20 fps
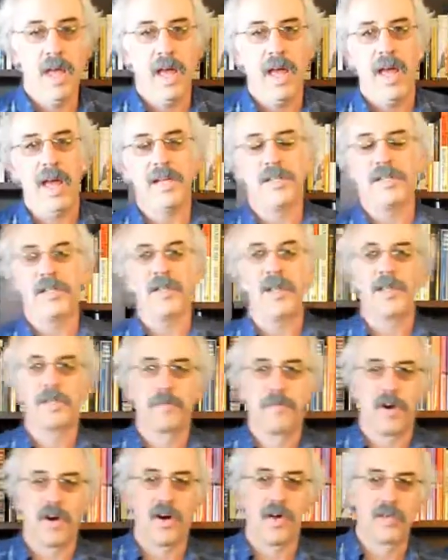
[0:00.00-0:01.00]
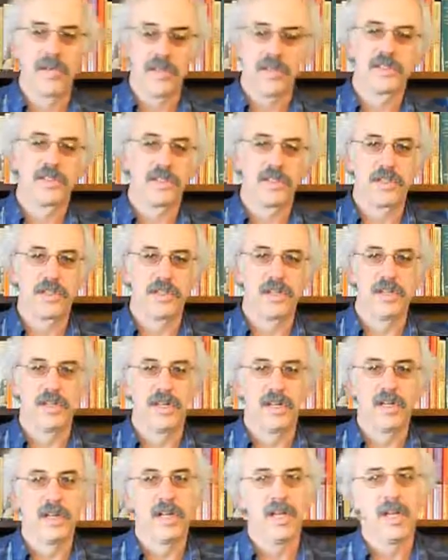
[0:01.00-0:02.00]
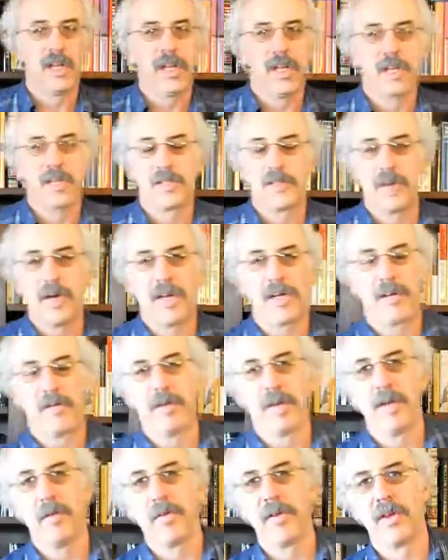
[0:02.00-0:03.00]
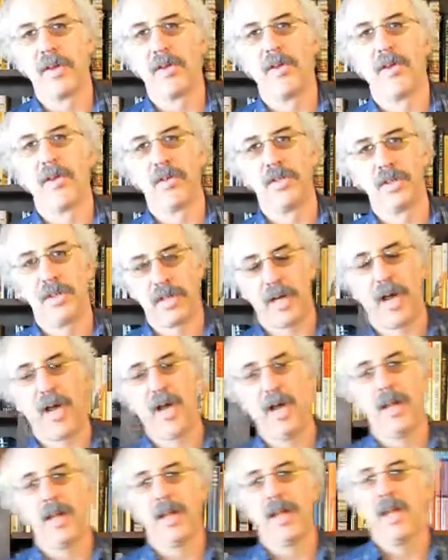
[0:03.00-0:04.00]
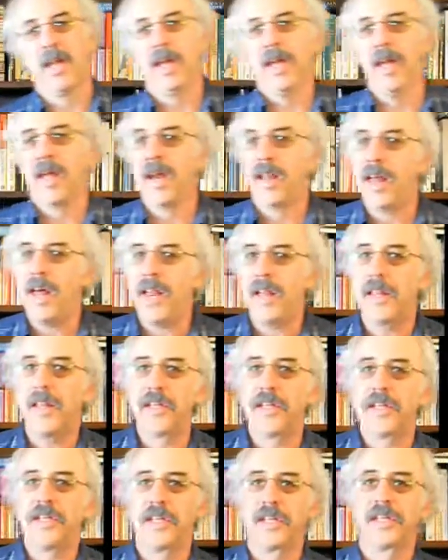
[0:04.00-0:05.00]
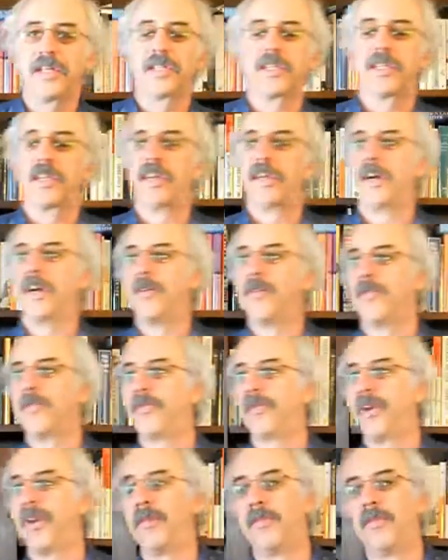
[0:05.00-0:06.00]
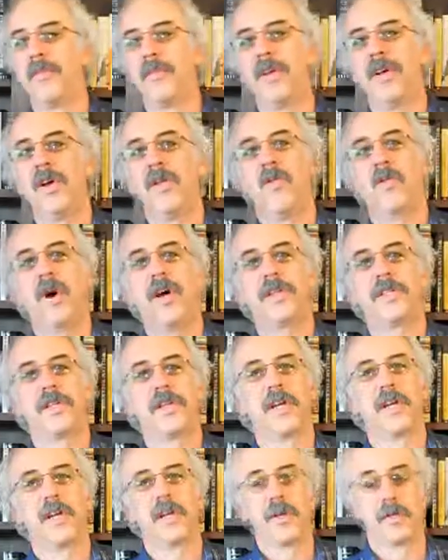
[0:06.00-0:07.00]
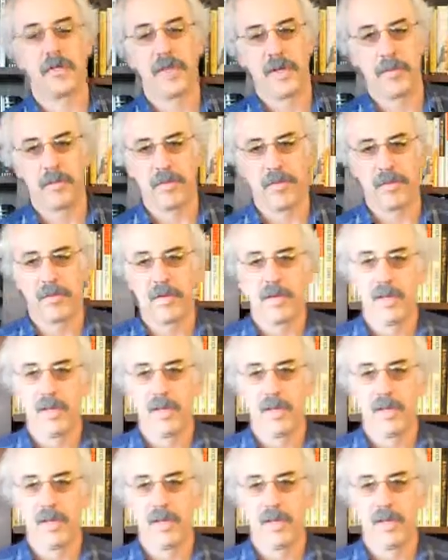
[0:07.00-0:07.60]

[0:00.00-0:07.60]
And so that's part of it. It's about developing your own style. And a lot of these things can come from watching other people.